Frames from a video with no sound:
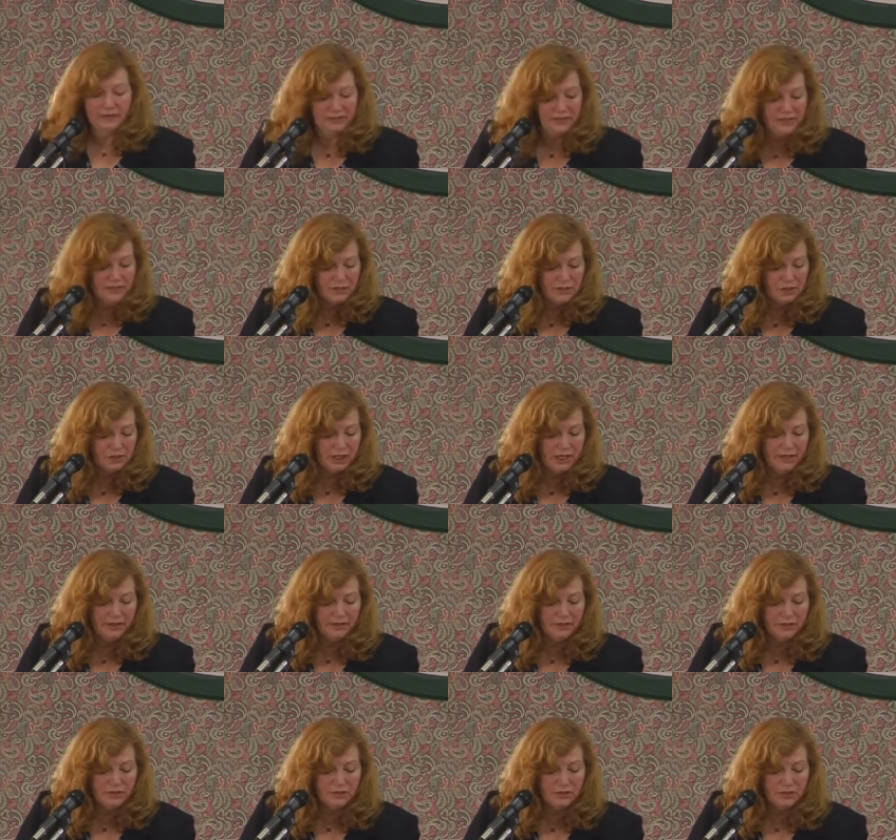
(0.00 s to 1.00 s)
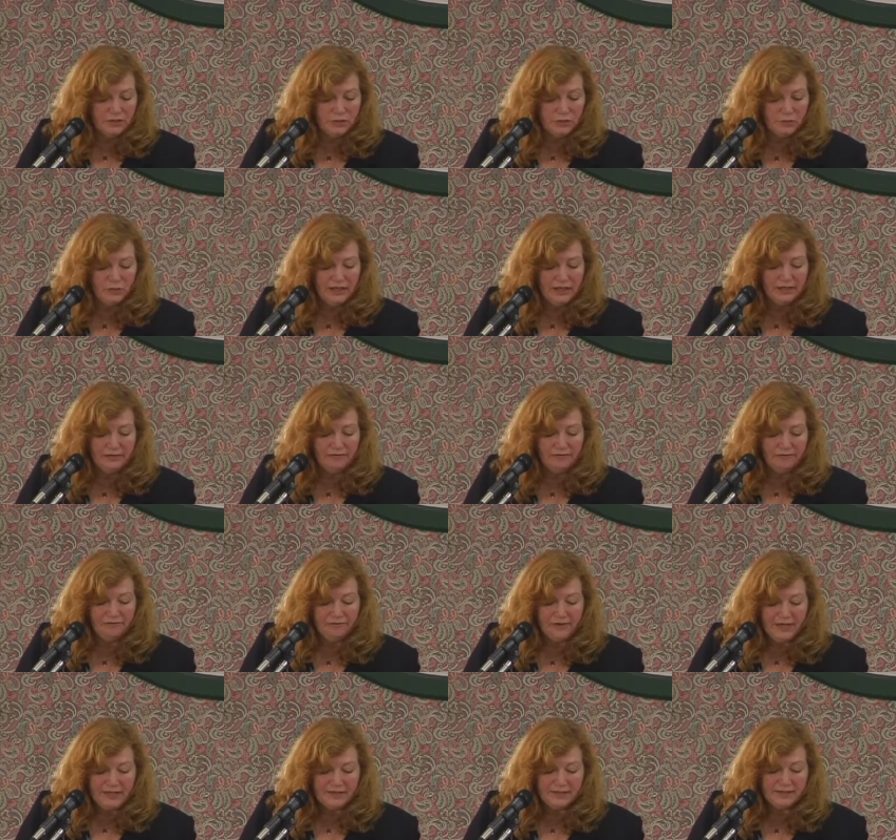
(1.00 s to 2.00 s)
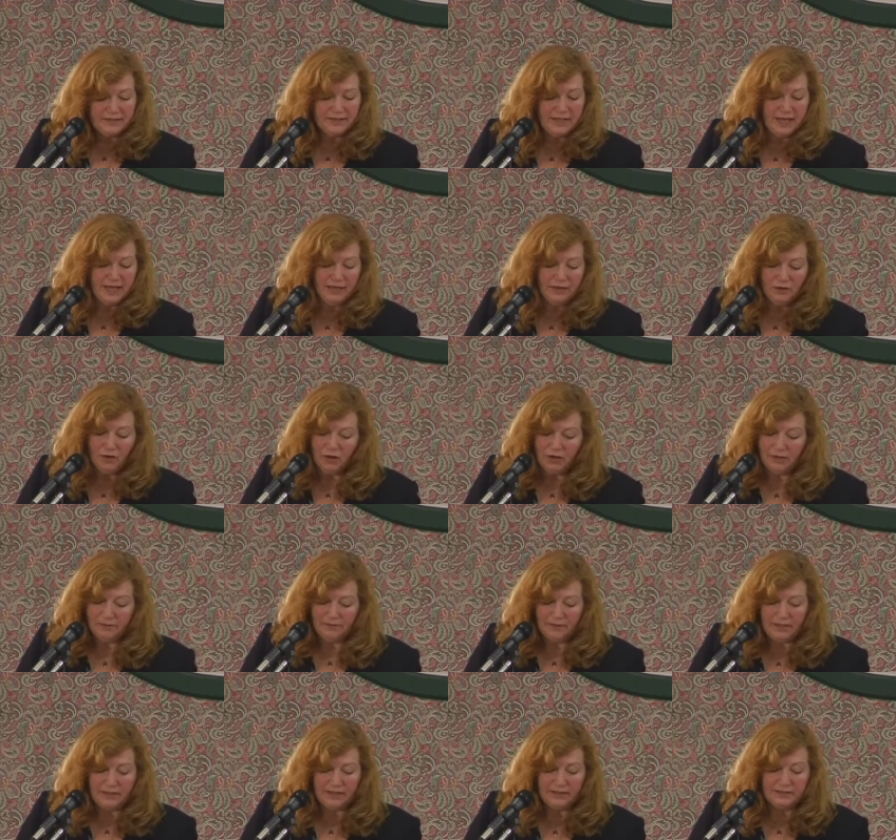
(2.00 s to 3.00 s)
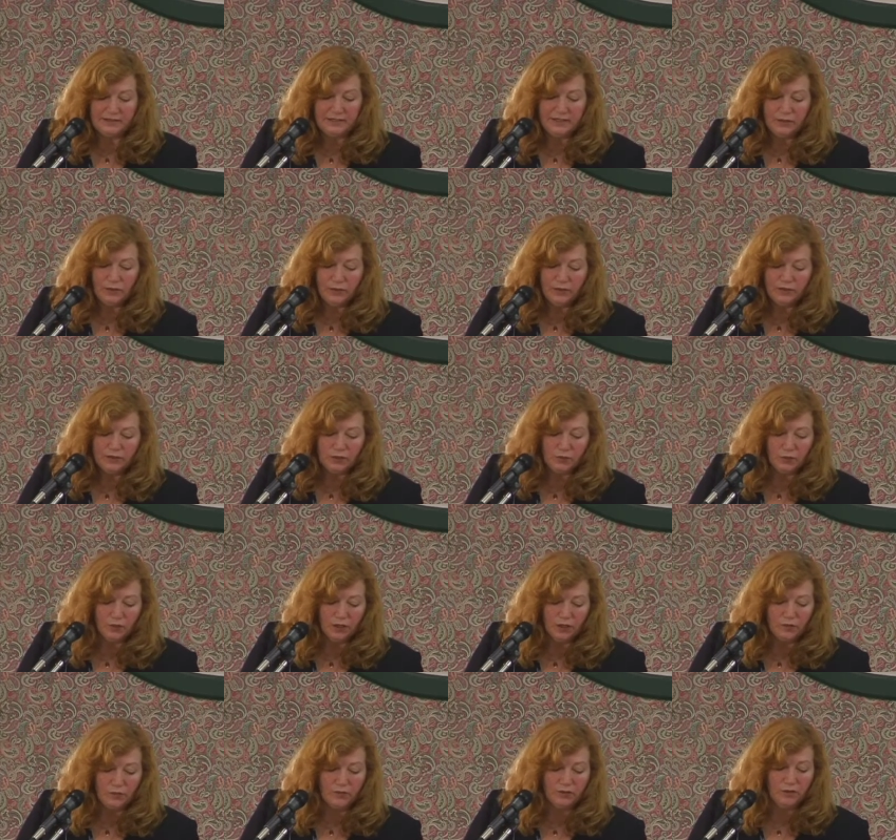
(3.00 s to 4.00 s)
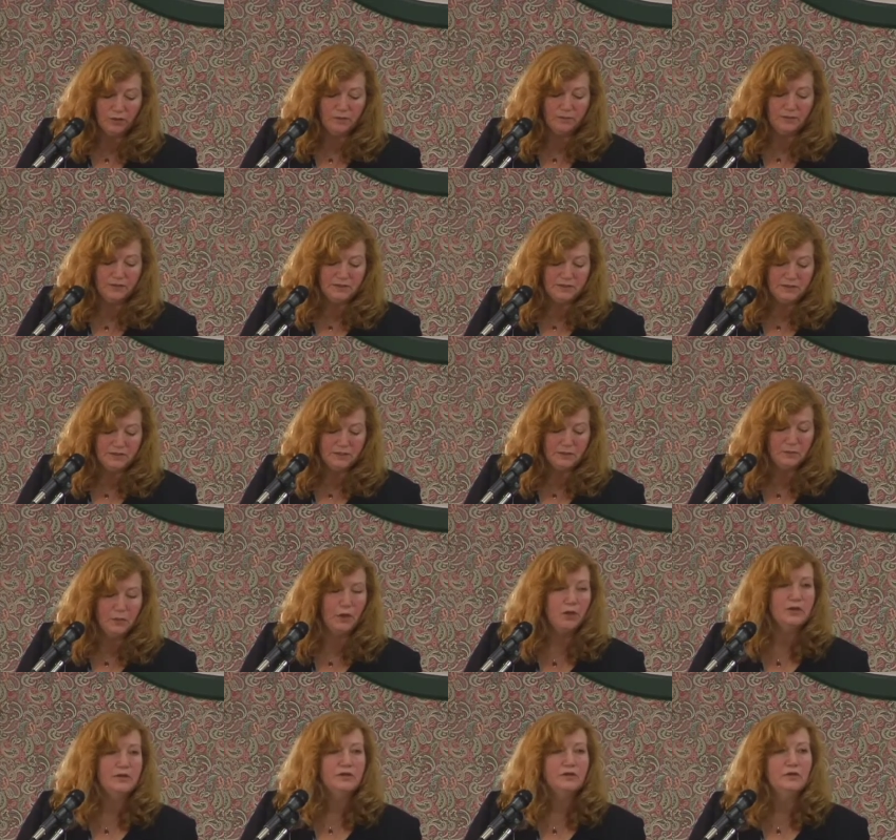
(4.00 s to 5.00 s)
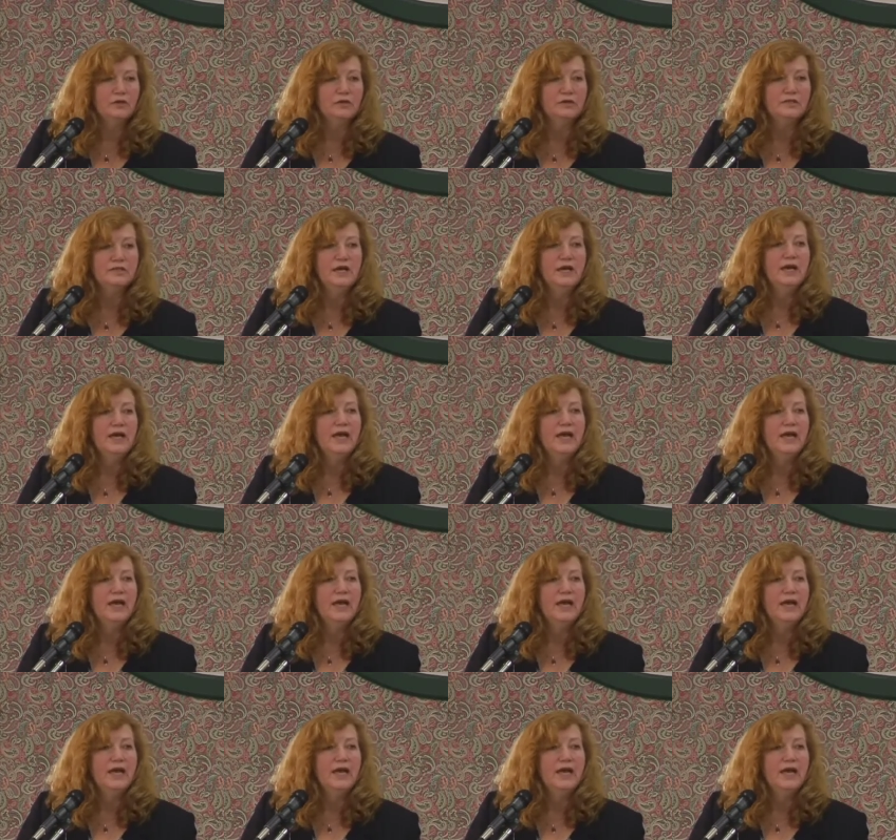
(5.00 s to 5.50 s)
These challenges we can face head on by continuing to work with our business partners